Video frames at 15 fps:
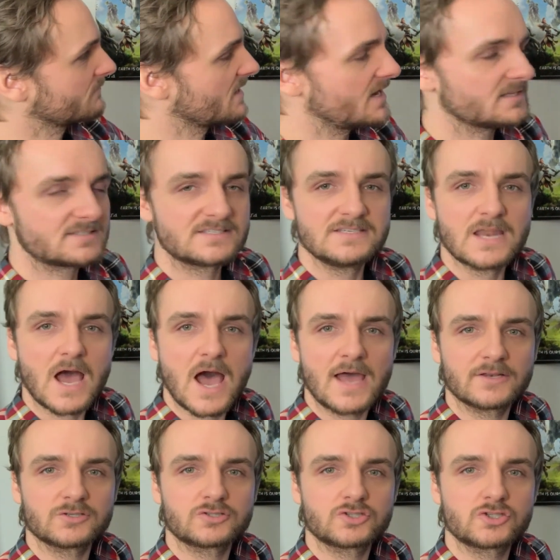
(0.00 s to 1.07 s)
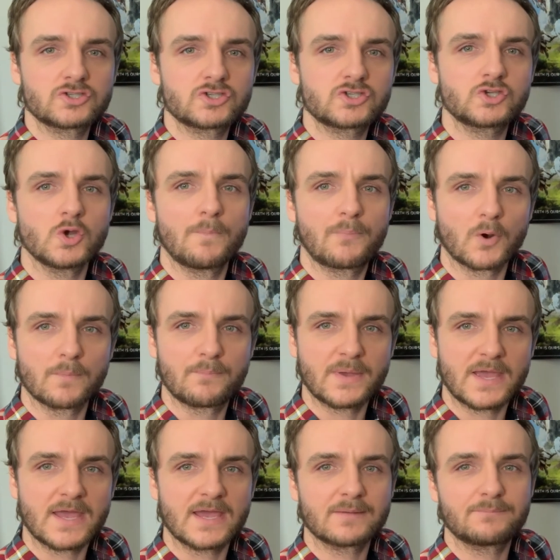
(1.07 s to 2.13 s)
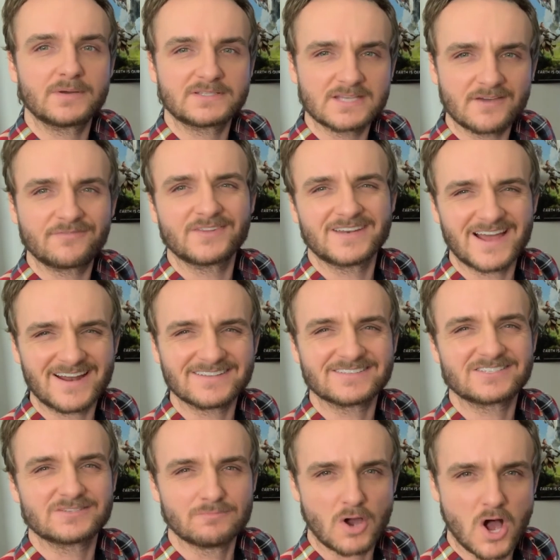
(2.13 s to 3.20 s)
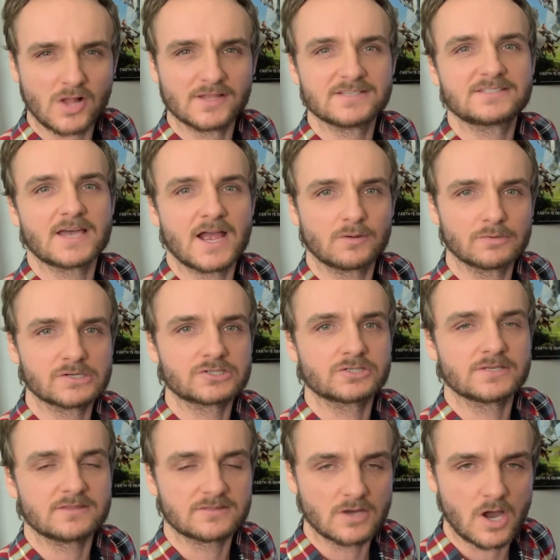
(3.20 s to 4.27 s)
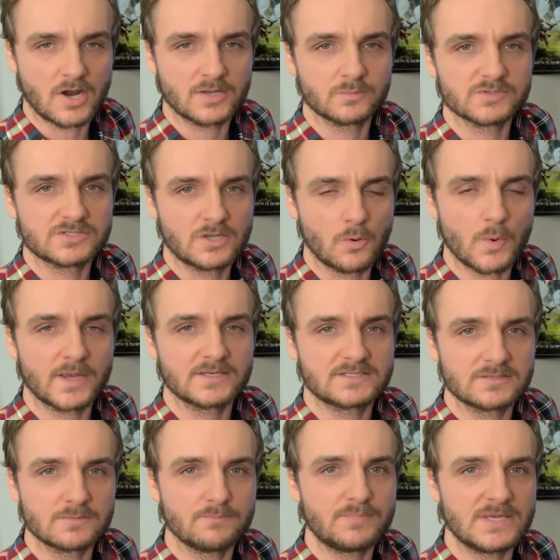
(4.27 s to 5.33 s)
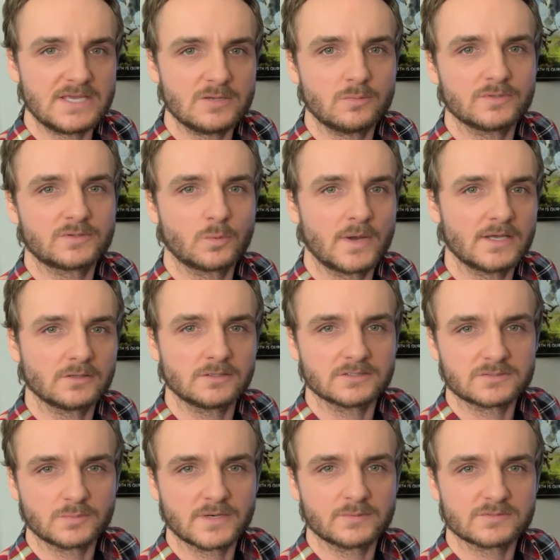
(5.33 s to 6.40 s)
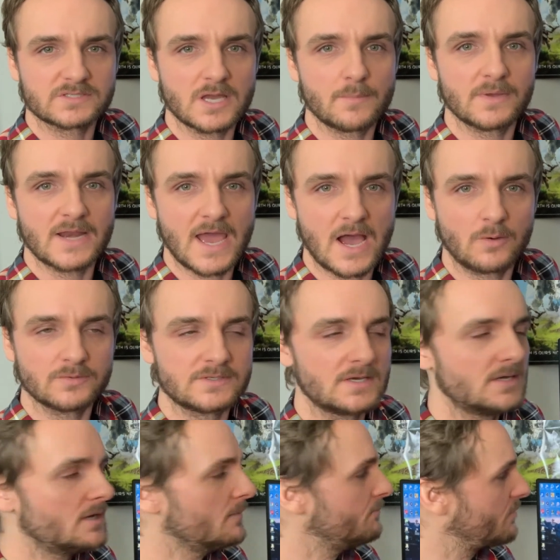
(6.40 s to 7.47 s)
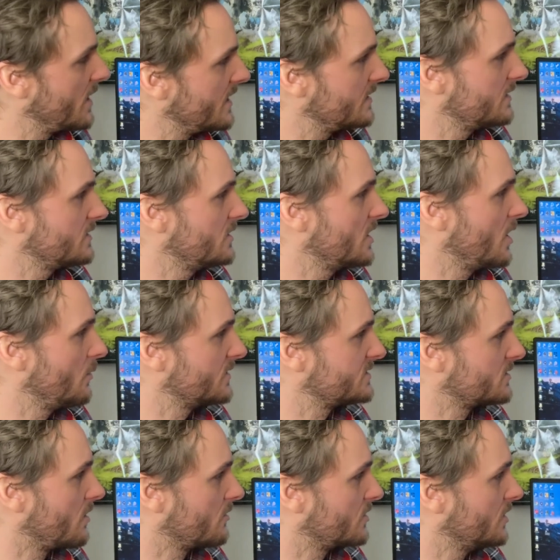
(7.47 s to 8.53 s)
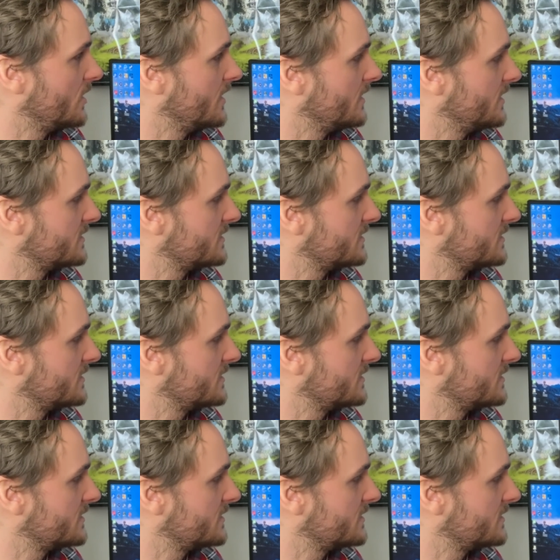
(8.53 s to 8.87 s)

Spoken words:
It's not super big, but definitely not as small as I originally thought it was going to be with the way it looked when it was coming out. But, you know, it's all good.